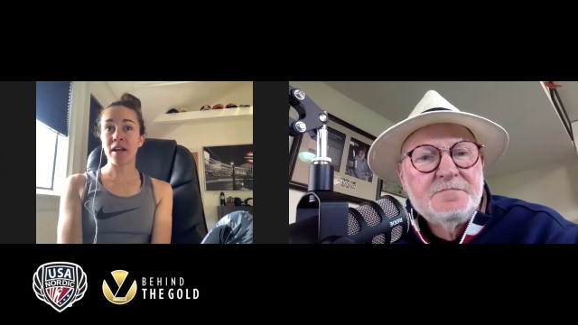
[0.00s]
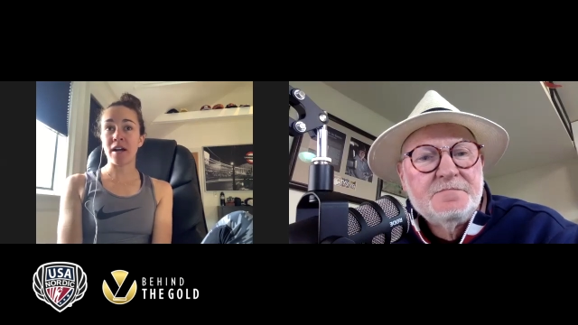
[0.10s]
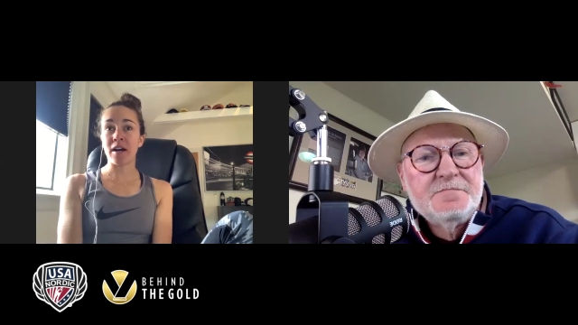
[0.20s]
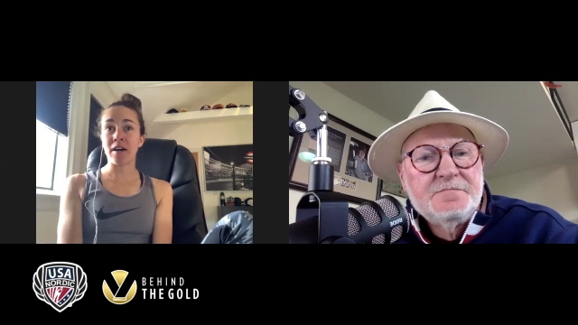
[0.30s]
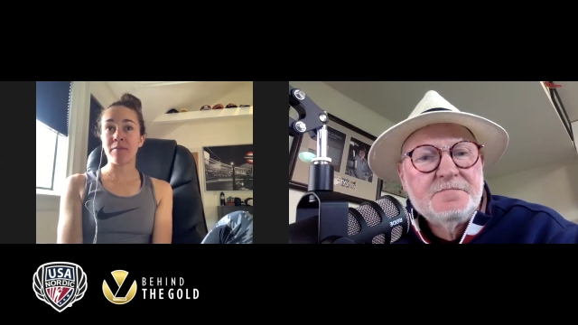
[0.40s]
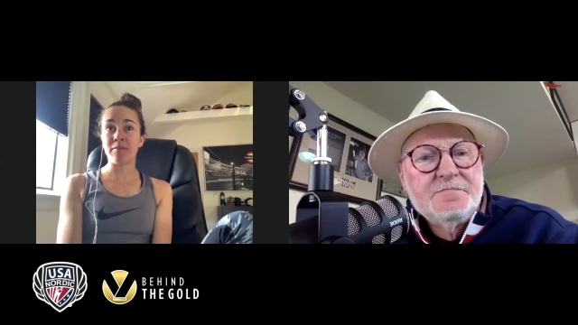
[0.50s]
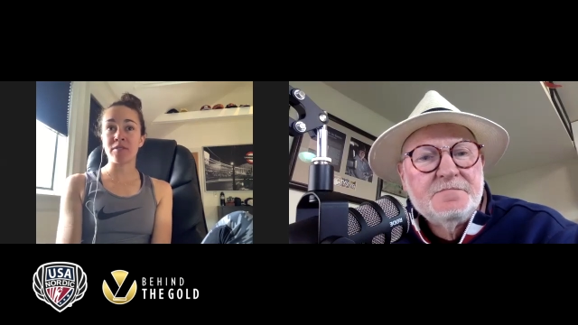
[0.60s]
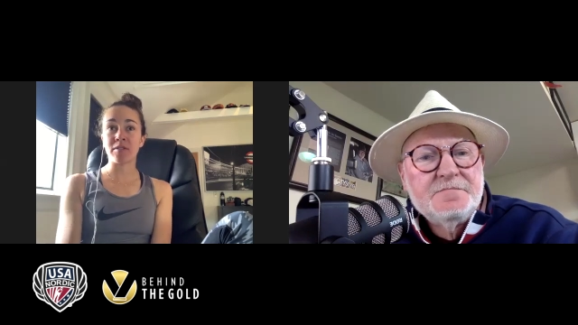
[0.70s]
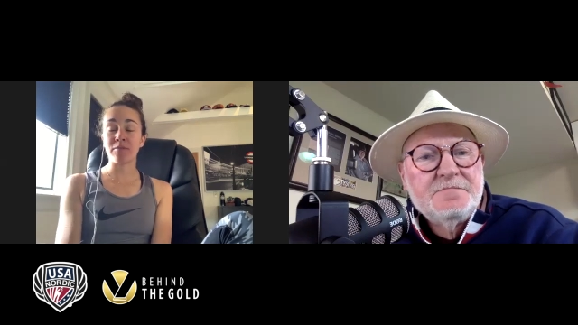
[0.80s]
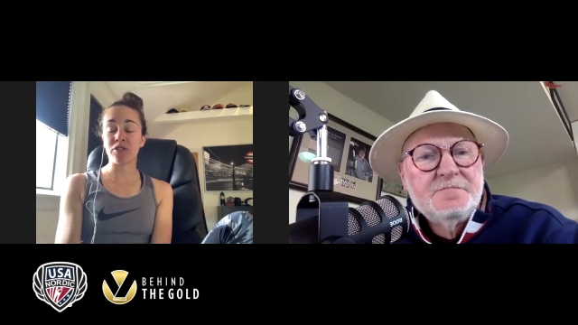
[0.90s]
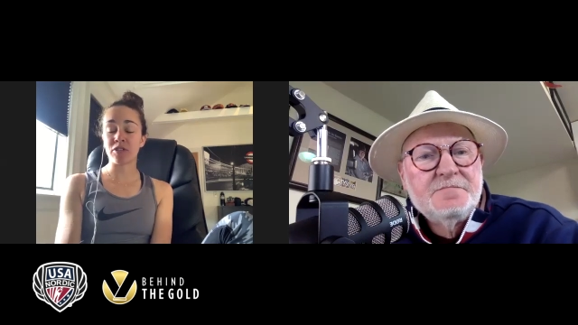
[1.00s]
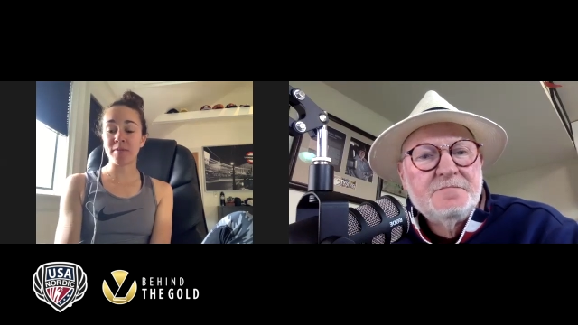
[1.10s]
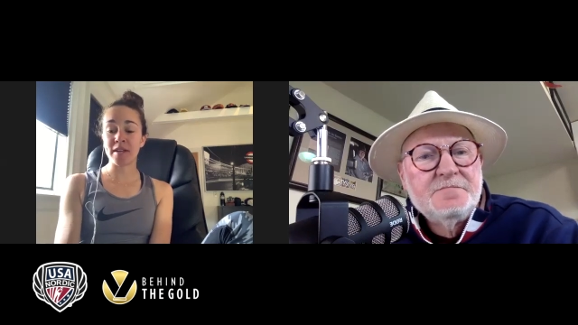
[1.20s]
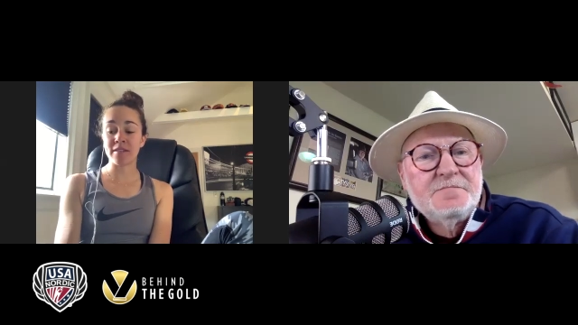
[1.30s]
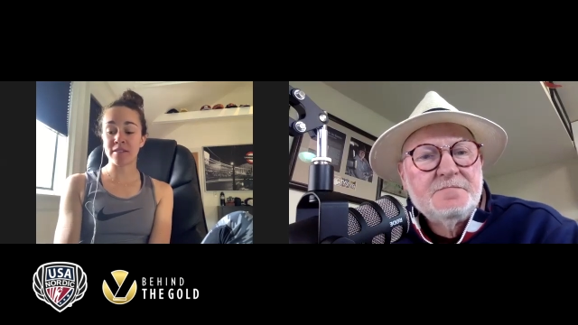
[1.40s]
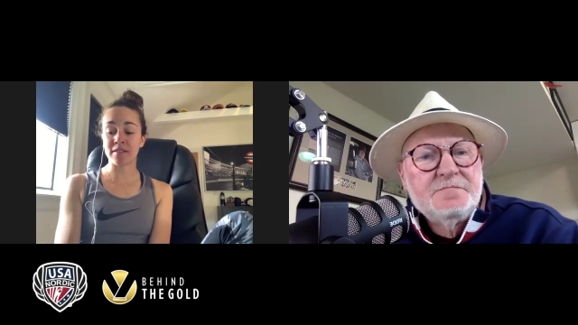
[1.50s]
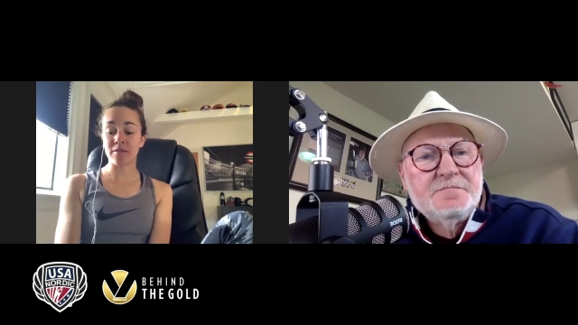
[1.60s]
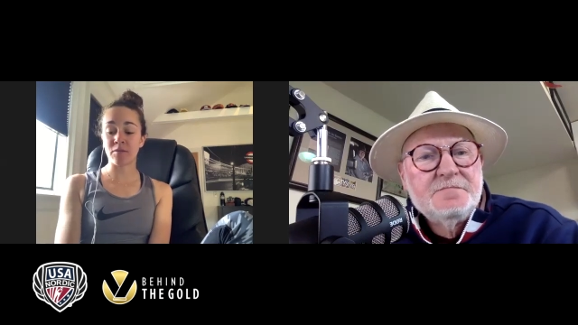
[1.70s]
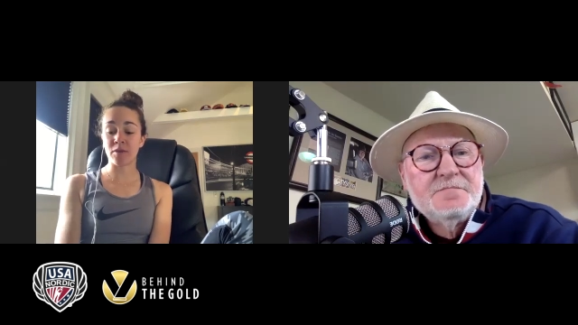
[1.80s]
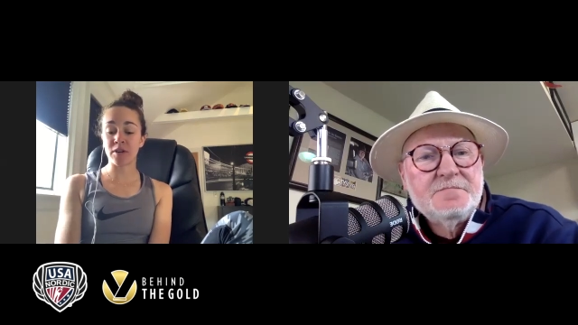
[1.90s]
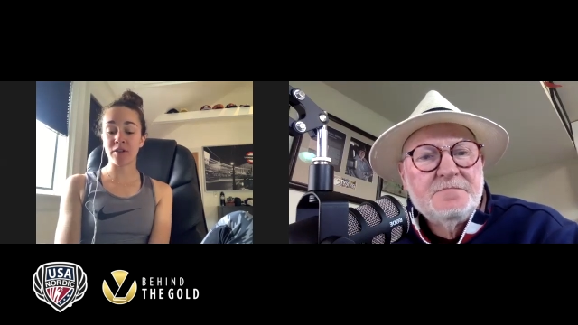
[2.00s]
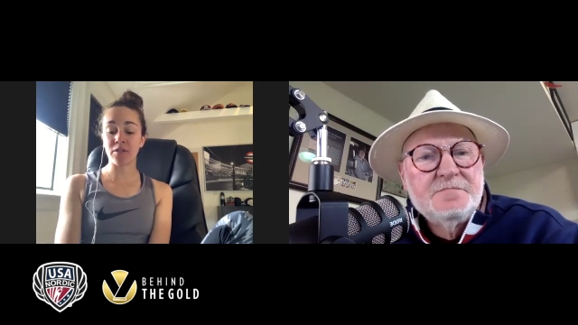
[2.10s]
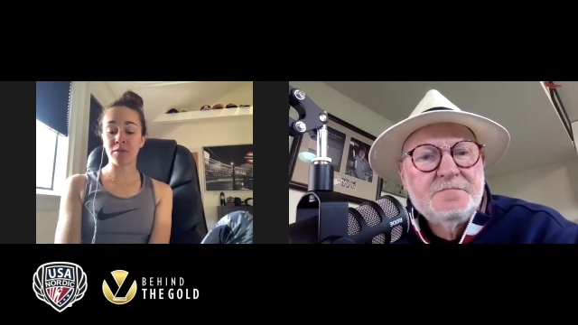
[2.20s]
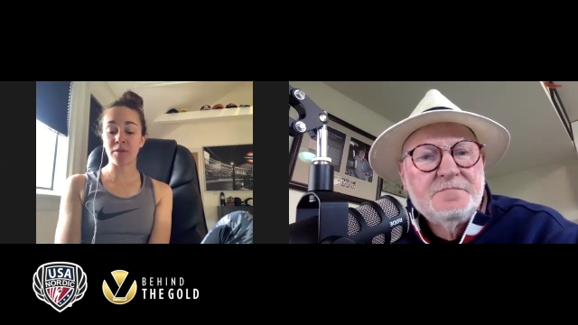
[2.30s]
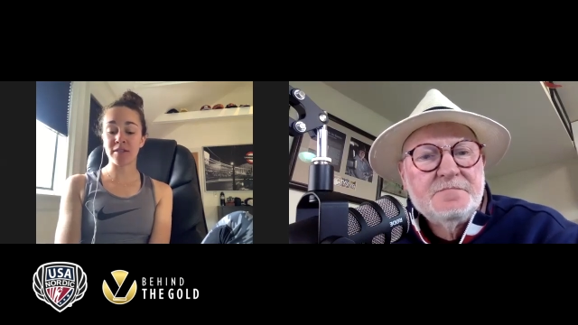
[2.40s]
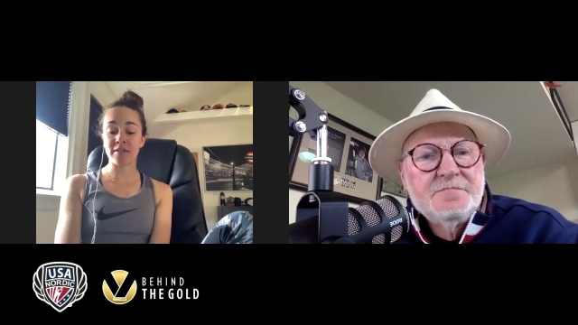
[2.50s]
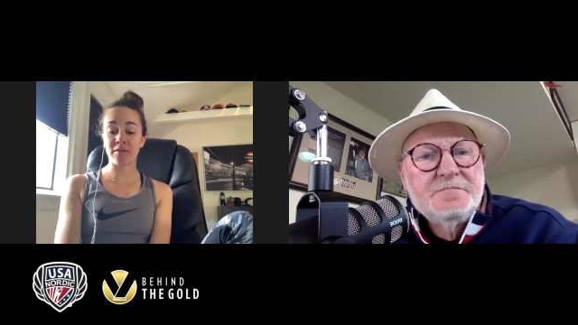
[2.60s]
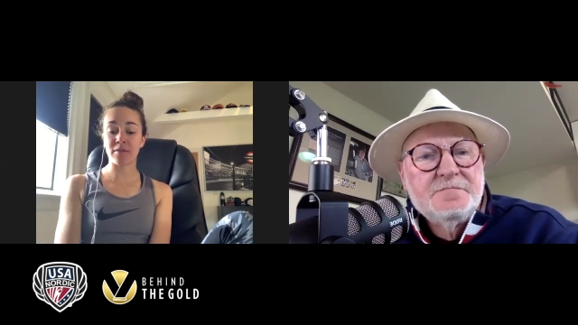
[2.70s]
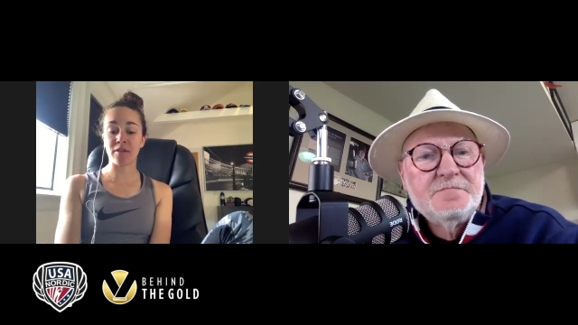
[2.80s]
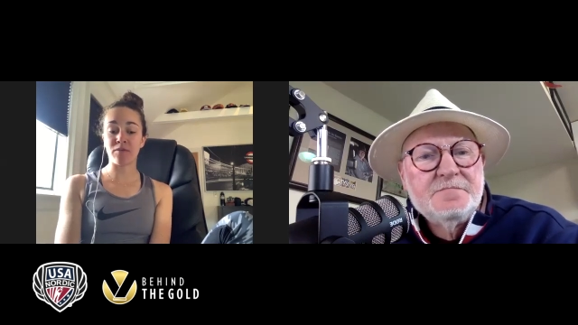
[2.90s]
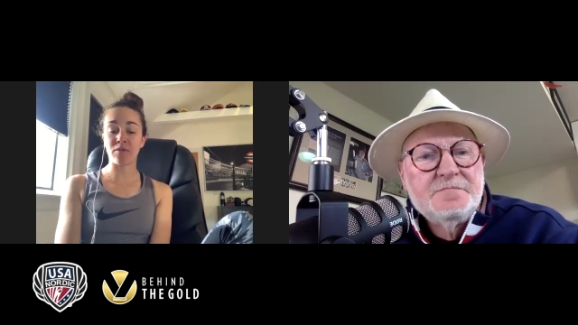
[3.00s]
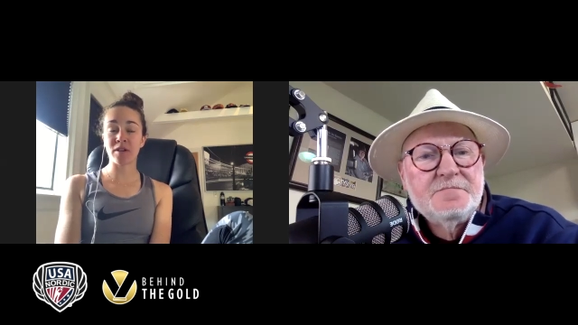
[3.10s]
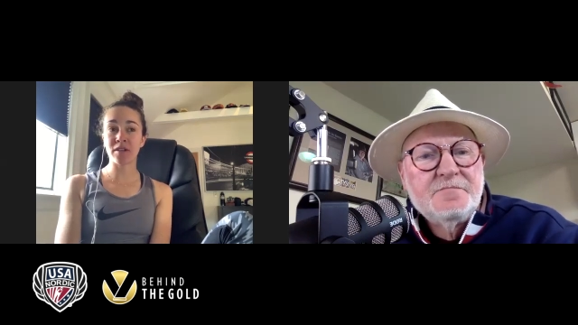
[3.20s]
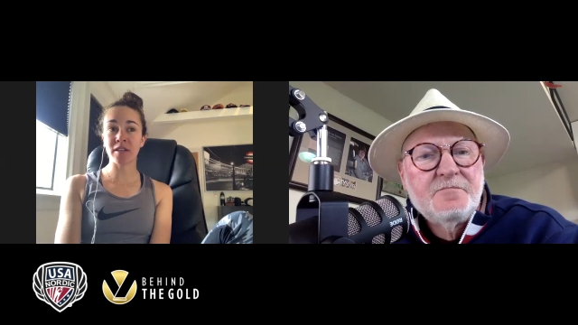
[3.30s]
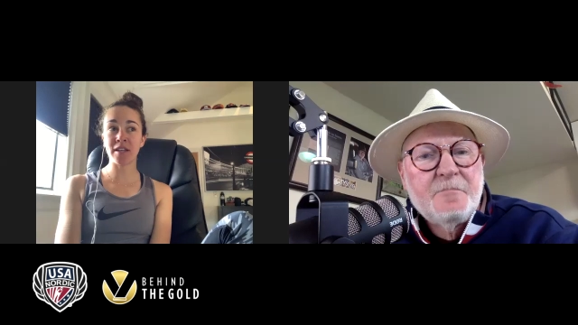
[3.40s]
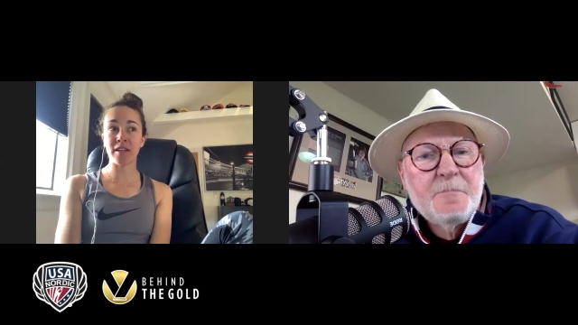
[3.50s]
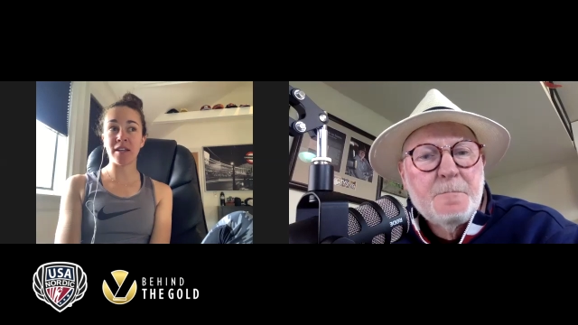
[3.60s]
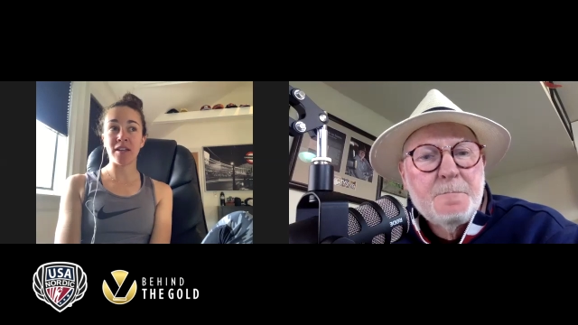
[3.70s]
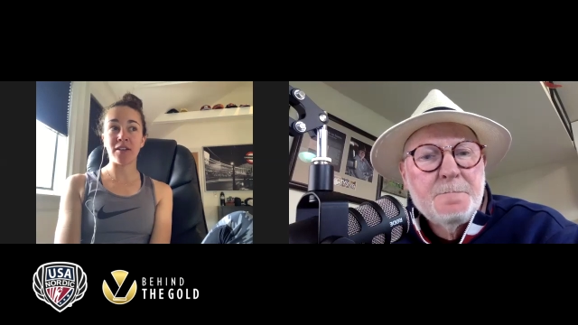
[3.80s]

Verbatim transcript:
Speaker 1: um, some Germans were the ones that were really